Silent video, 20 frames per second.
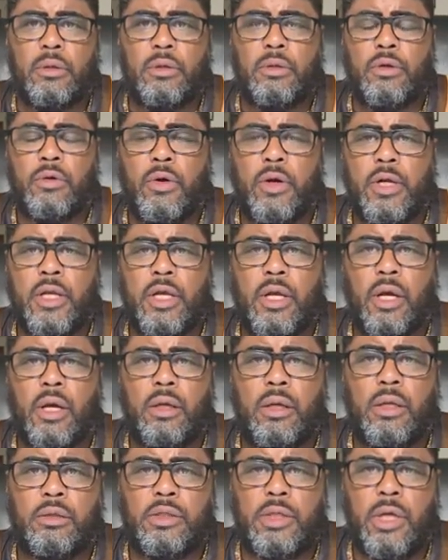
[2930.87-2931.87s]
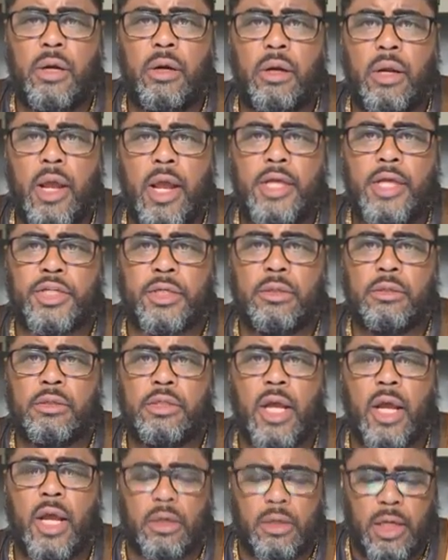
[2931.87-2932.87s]
during the interrogation
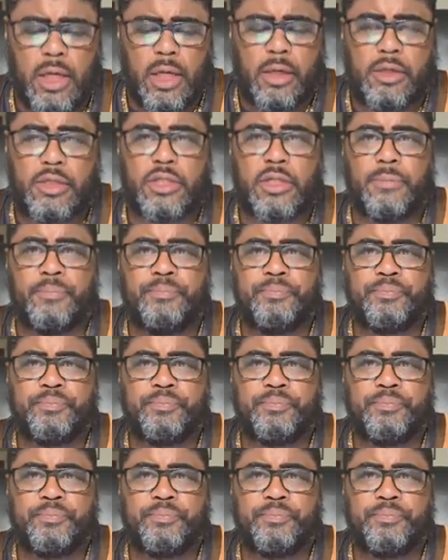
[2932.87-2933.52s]
techniques.